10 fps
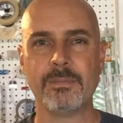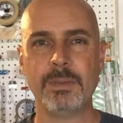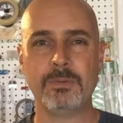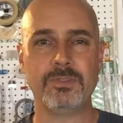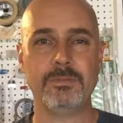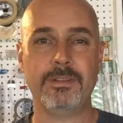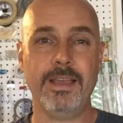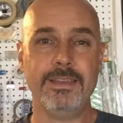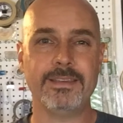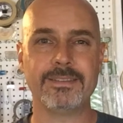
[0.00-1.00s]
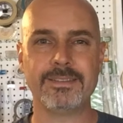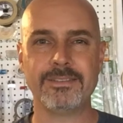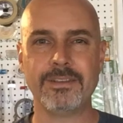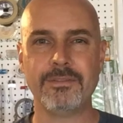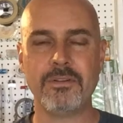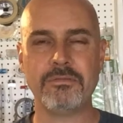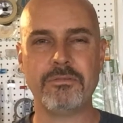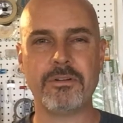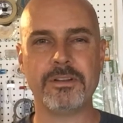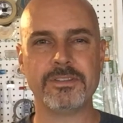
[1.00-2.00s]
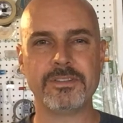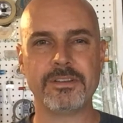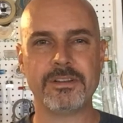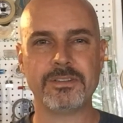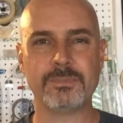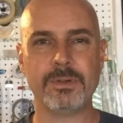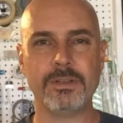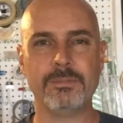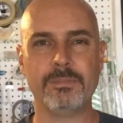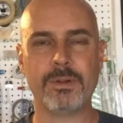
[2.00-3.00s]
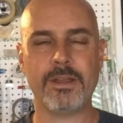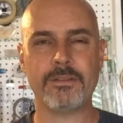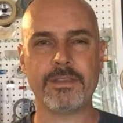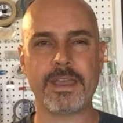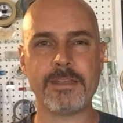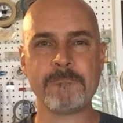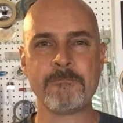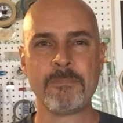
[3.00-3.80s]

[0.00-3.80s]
people seem to like it, so they voted for it. So I was pretty proud of that.